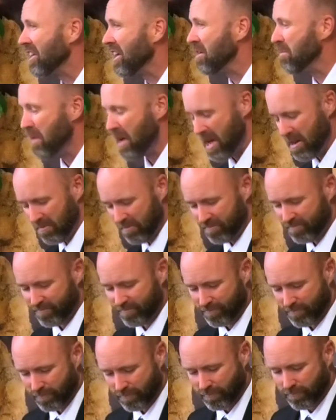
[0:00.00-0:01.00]
Amen.
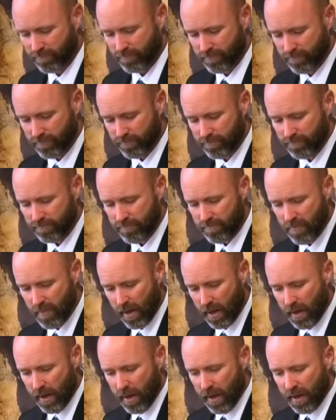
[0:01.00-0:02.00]
Amen.
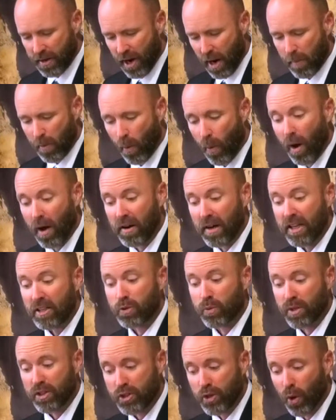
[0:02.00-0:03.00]
Number one,
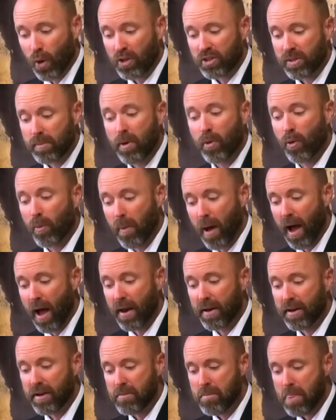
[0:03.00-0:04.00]
let's rejoice and be
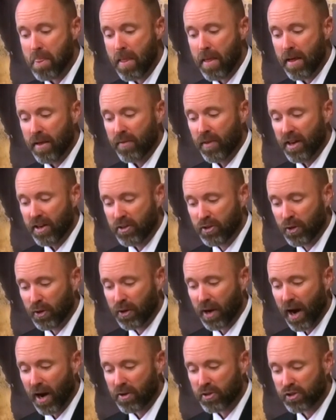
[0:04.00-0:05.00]
reminded that He
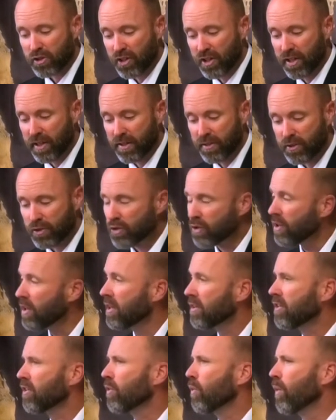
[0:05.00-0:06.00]
took our sins
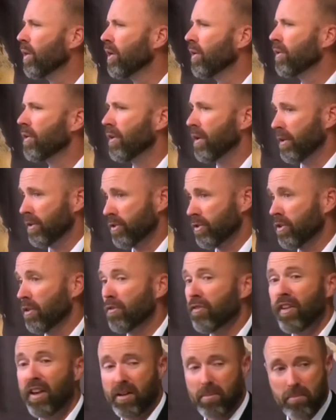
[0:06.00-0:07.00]
to the wilderness. The
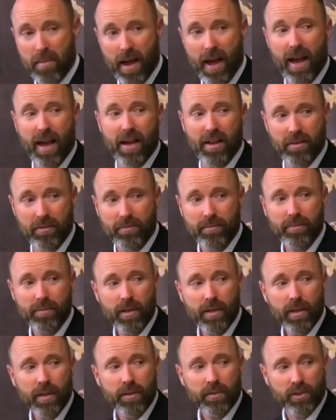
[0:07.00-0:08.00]
fit man,
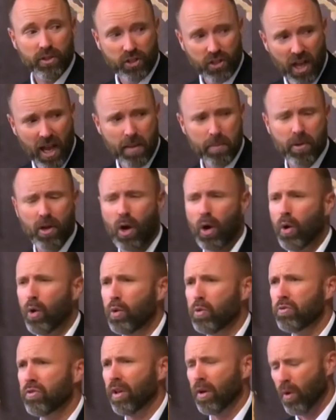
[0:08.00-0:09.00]
the
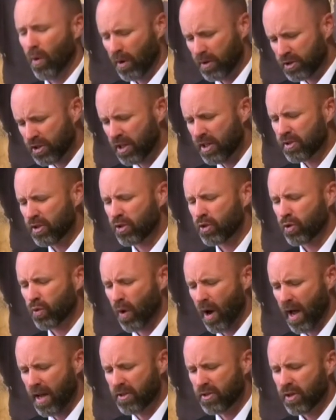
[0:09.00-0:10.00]
scapegoat, the Lord Jesus
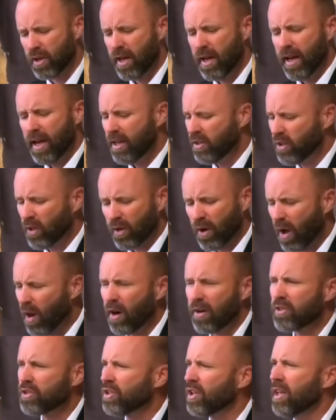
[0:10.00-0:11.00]
Christ, He took all
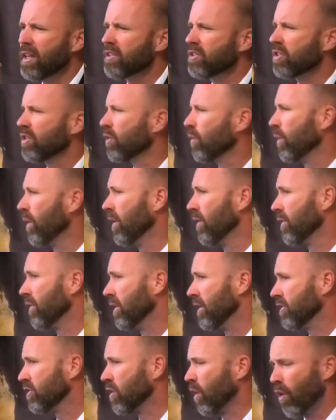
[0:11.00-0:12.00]
our sins to the
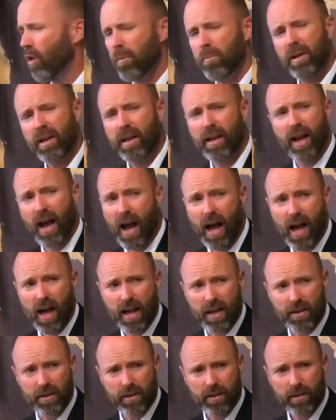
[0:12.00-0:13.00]
wilderness. Glory be to
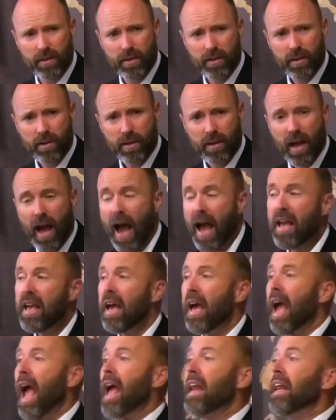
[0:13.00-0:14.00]
God. Amen.
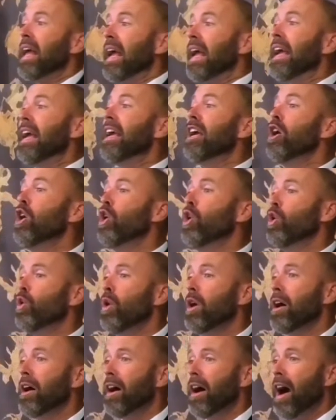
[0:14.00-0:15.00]
Hey, and he
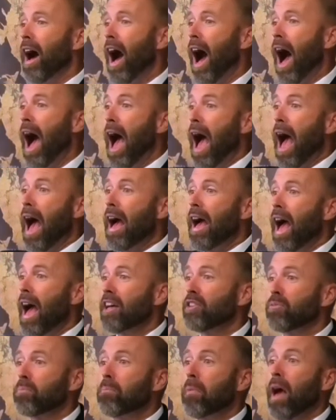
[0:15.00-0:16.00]
who uh,
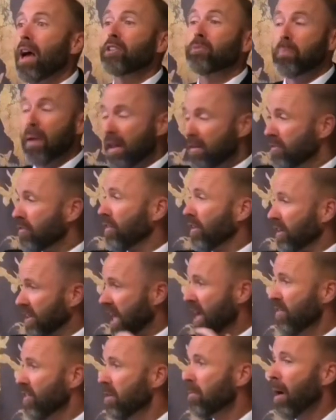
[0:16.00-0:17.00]
has, has been
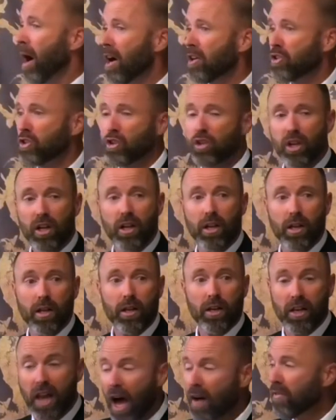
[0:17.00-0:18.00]
forgiven much
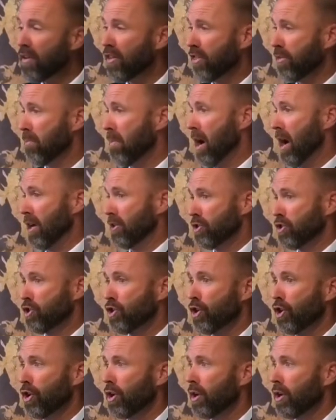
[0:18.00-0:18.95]
loveth much.